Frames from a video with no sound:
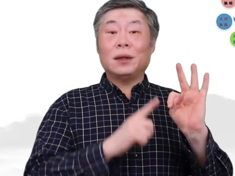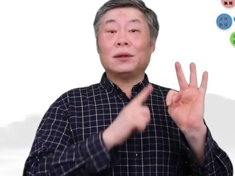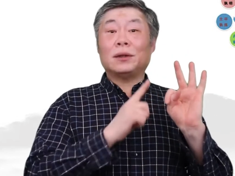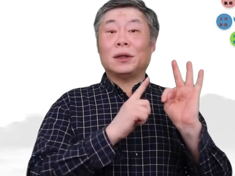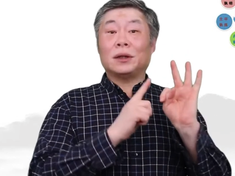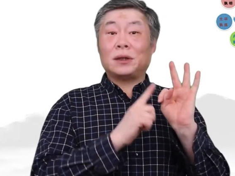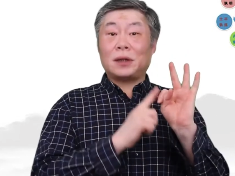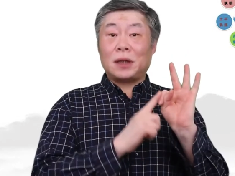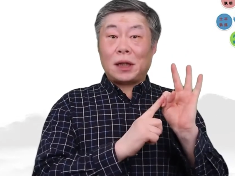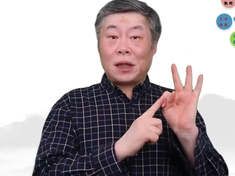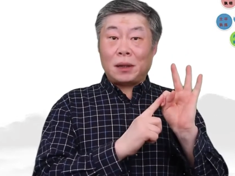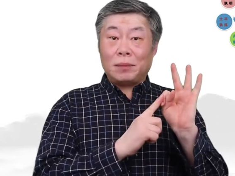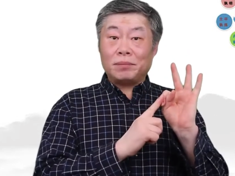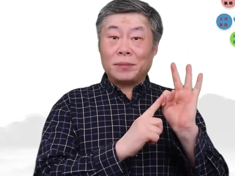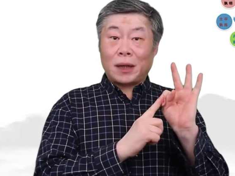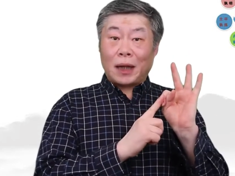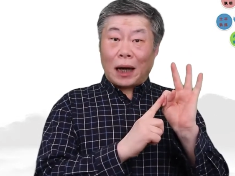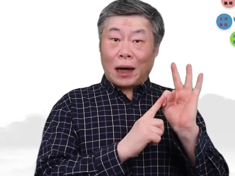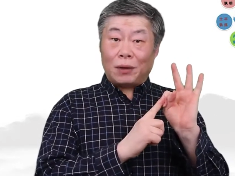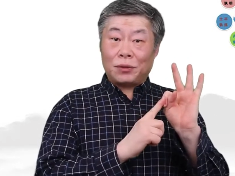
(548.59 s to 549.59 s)
the
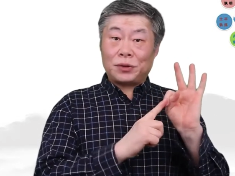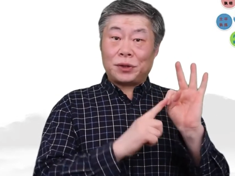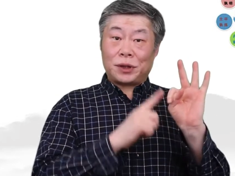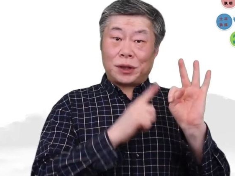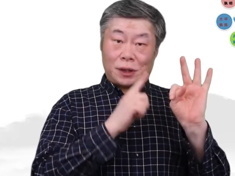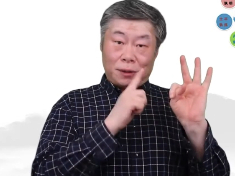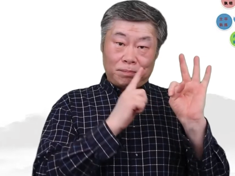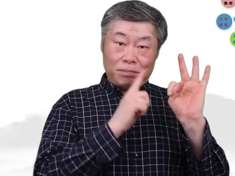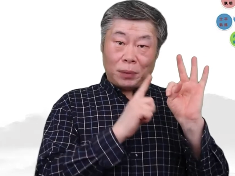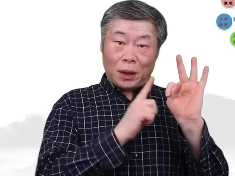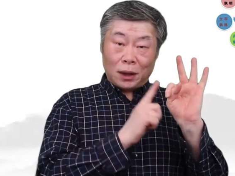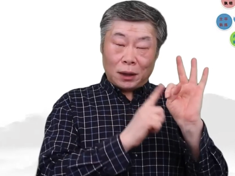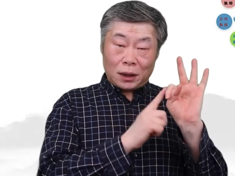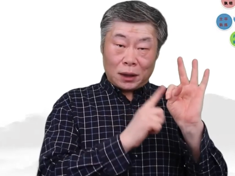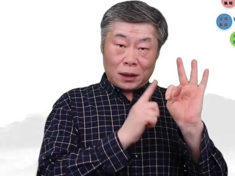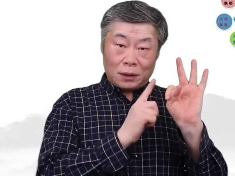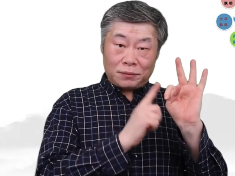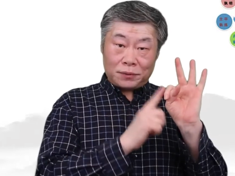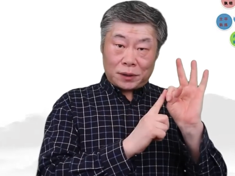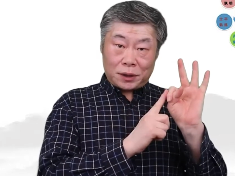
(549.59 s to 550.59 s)
team culture
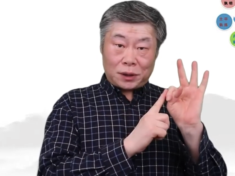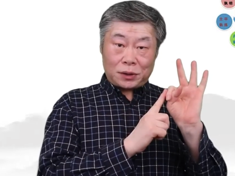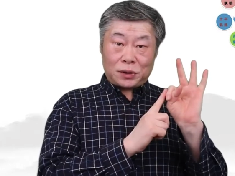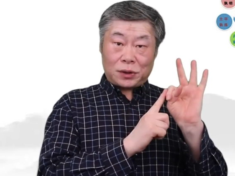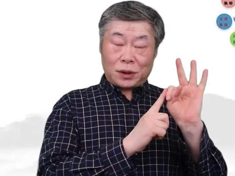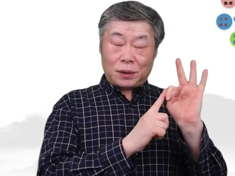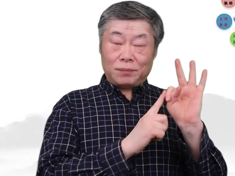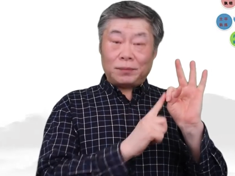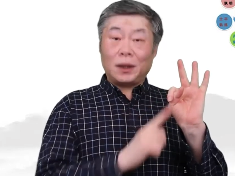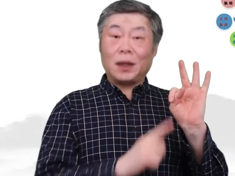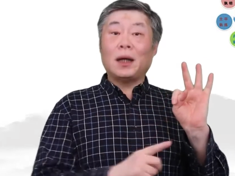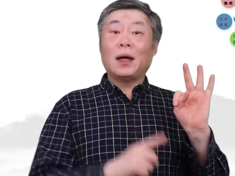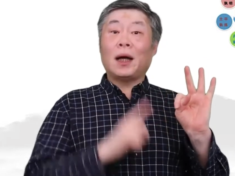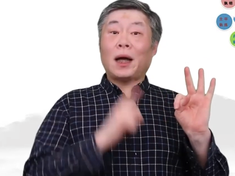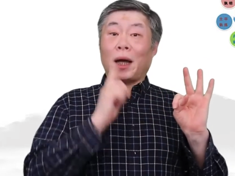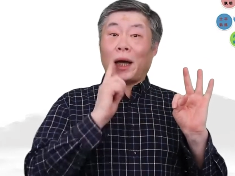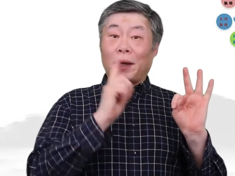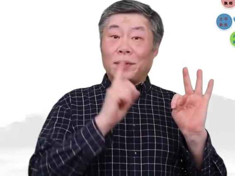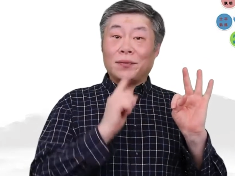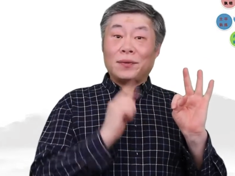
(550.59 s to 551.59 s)
belief system,
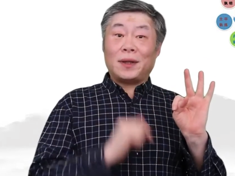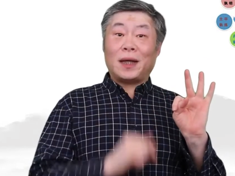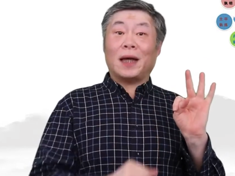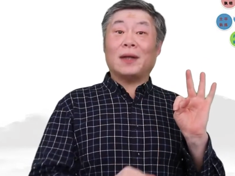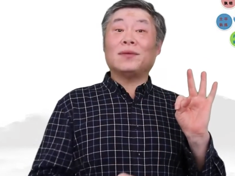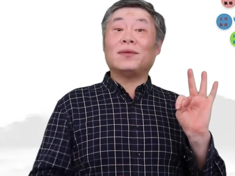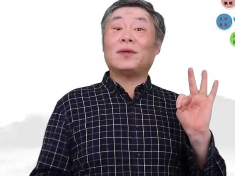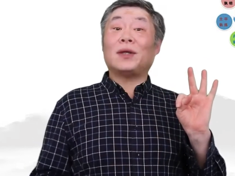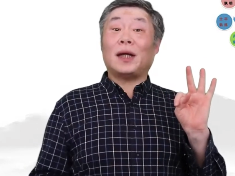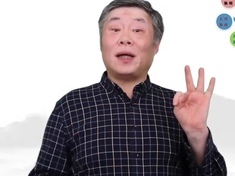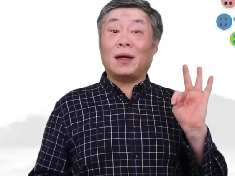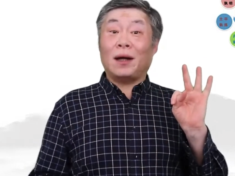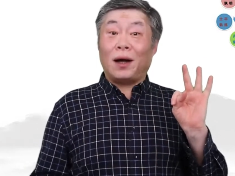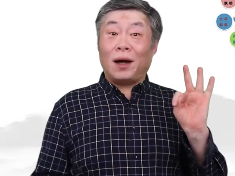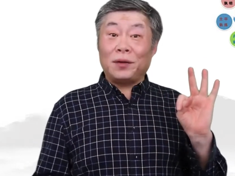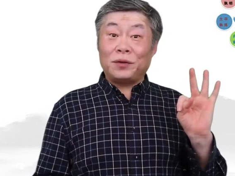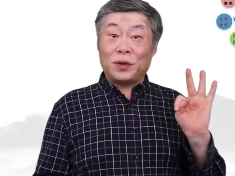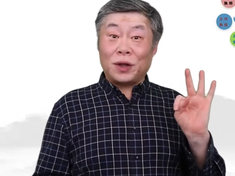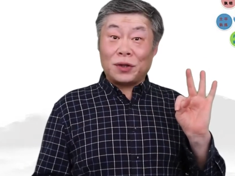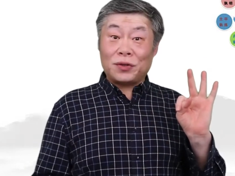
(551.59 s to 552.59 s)
and then the
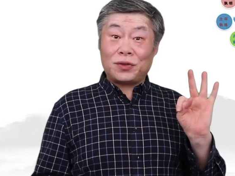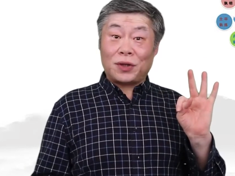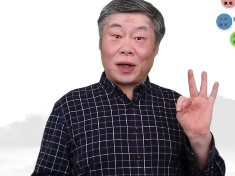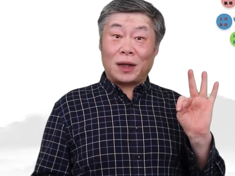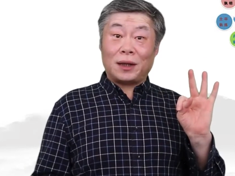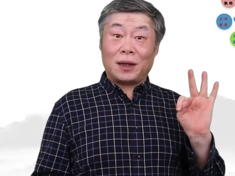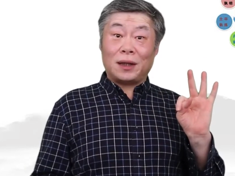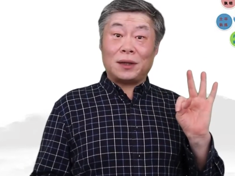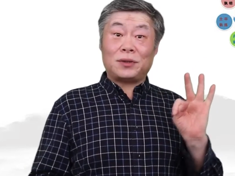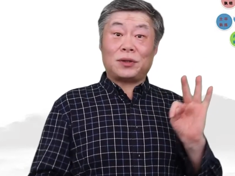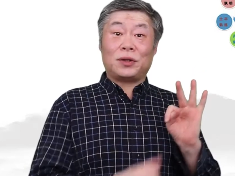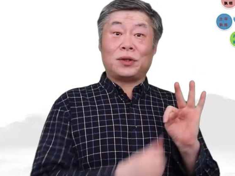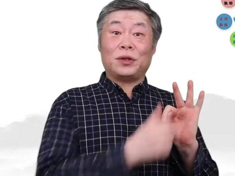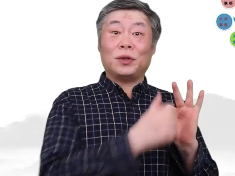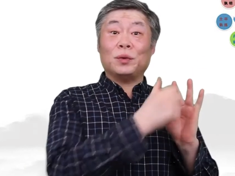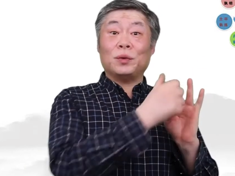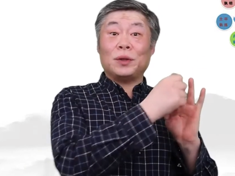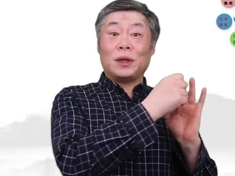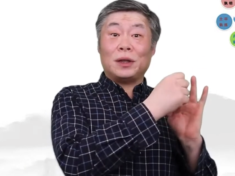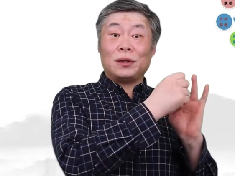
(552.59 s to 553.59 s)
other thing is
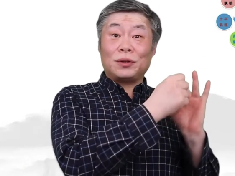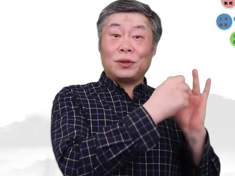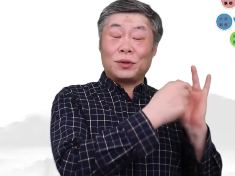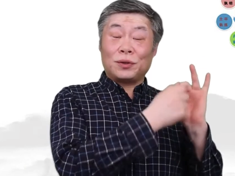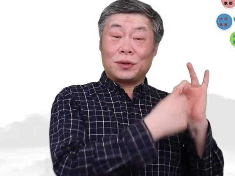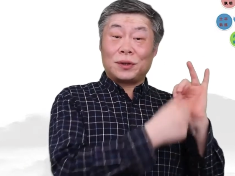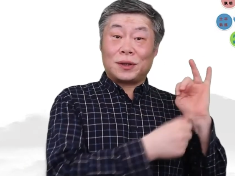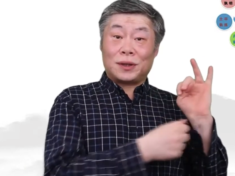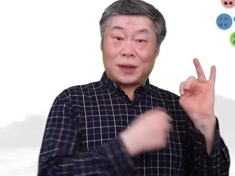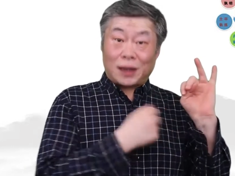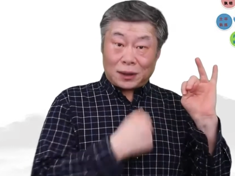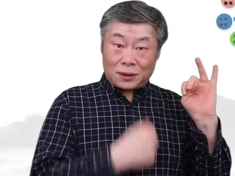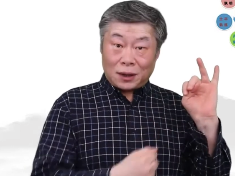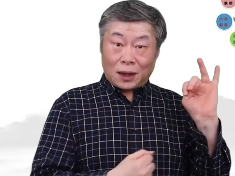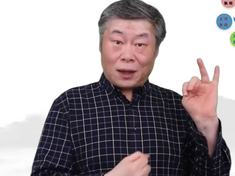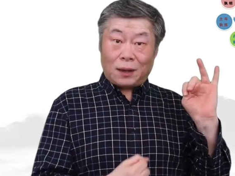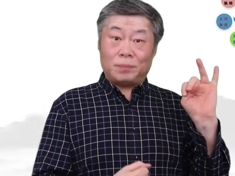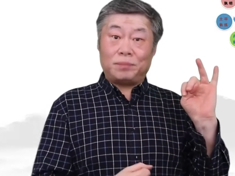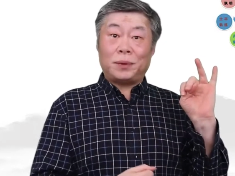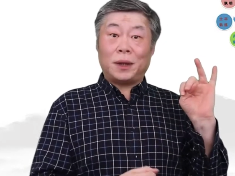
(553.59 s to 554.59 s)
you need to set
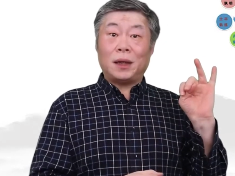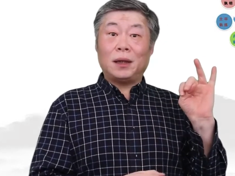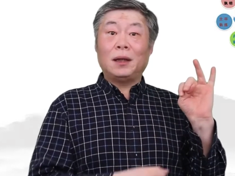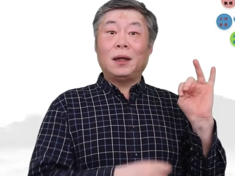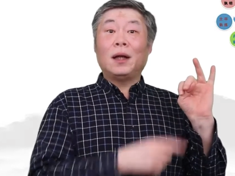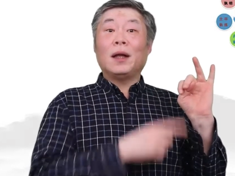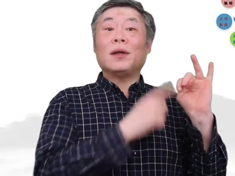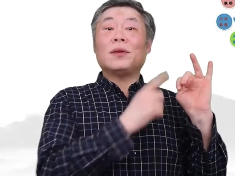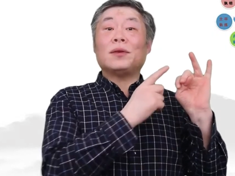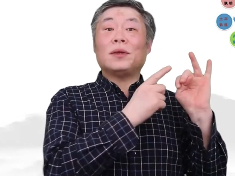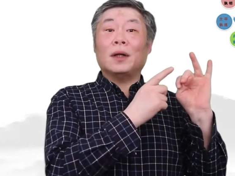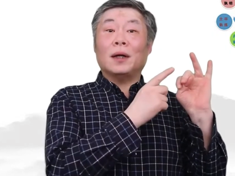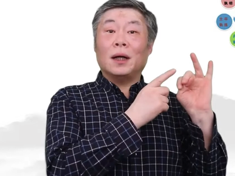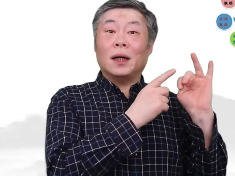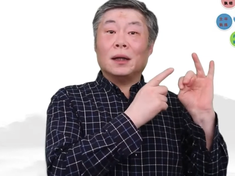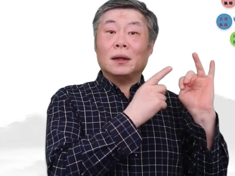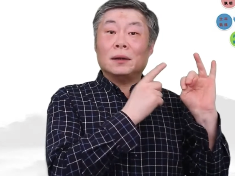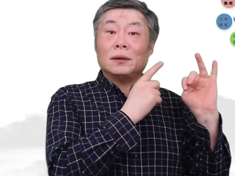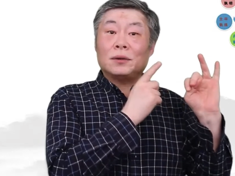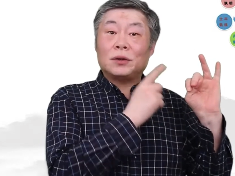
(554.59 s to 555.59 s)
up
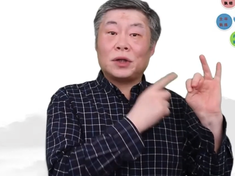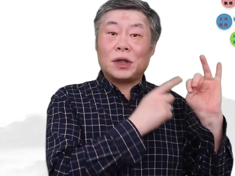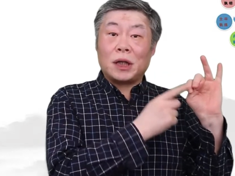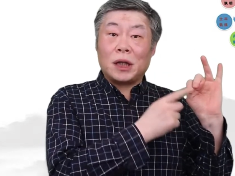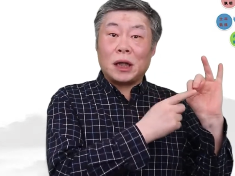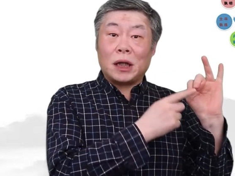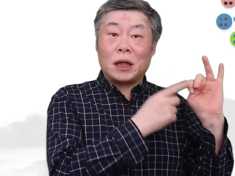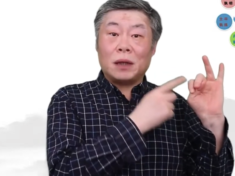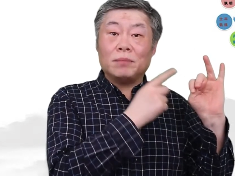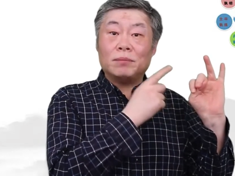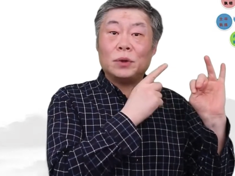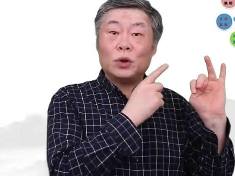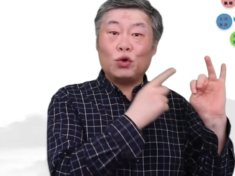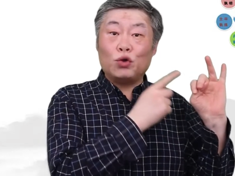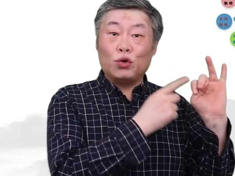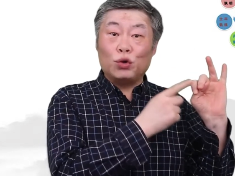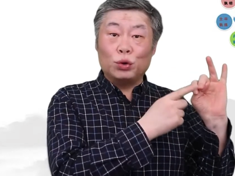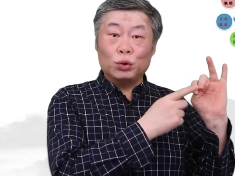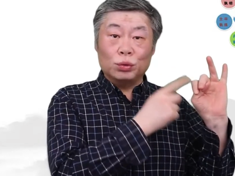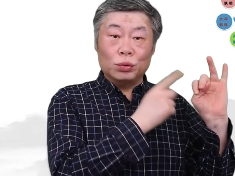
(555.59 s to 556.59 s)
the team
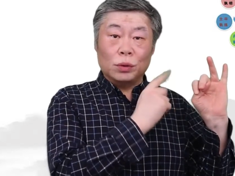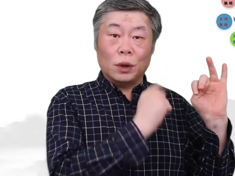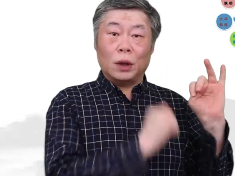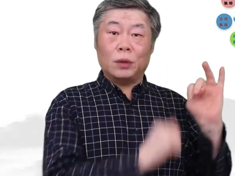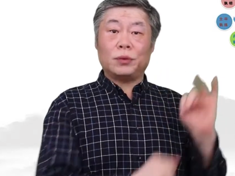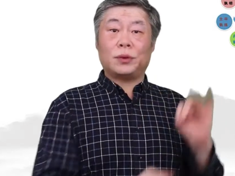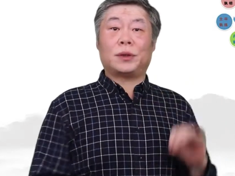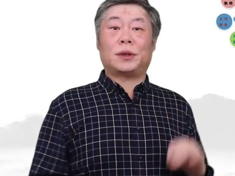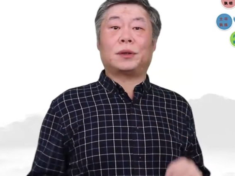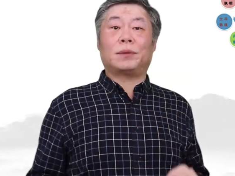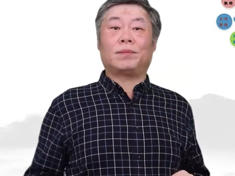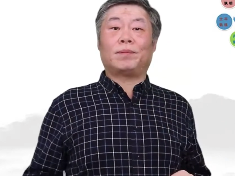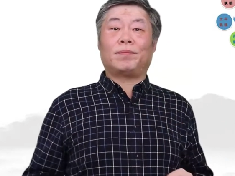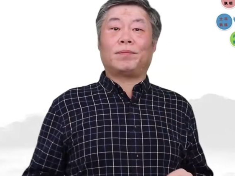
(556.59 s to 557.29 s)
rules,